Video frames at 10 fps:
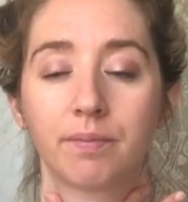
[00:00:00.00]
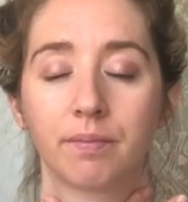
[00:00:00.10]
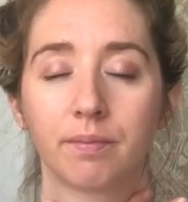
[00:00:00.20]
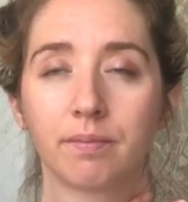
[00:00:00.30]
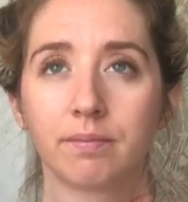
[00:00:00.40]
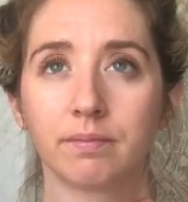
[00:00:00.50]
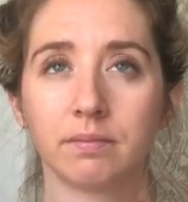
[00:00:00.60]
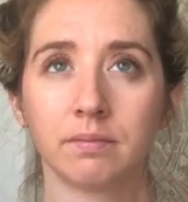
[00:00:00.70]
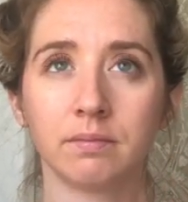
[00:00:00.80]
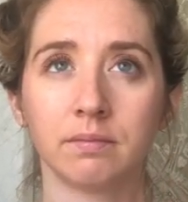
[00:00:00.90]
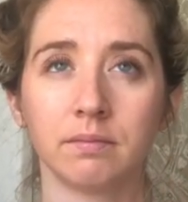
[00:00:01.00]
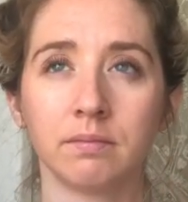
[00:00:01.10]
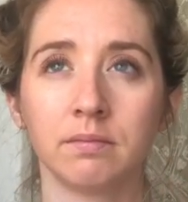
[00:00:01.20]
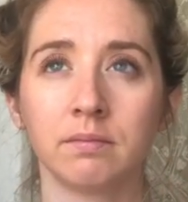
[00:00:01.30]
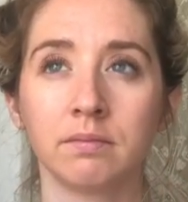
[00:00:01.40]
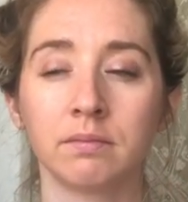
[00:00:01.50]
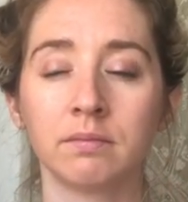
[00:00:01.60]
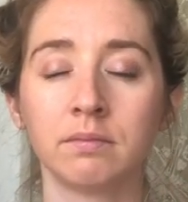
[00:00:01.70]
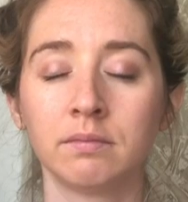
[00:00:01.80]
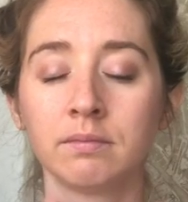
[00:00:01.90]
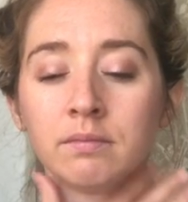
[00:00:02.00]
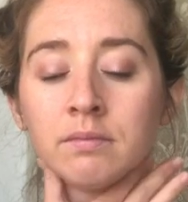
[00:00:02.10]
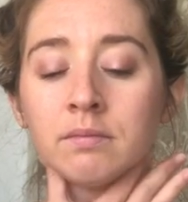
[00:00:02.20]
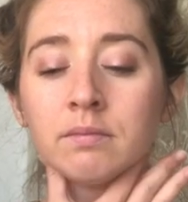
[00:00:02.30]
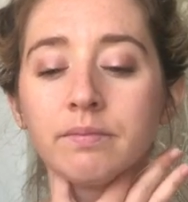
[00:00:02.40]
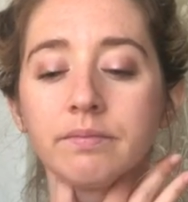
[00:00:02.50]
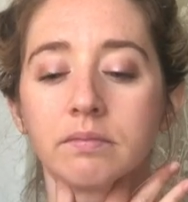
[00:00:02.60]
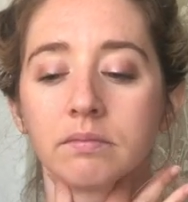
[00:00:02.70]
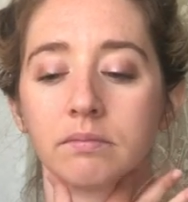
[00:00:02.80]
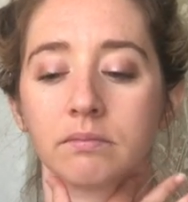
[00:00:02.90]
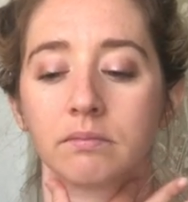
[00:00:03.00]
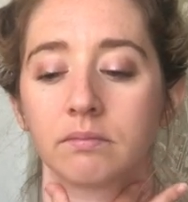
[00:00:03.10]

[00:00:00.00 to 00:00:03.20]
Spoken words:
(silence)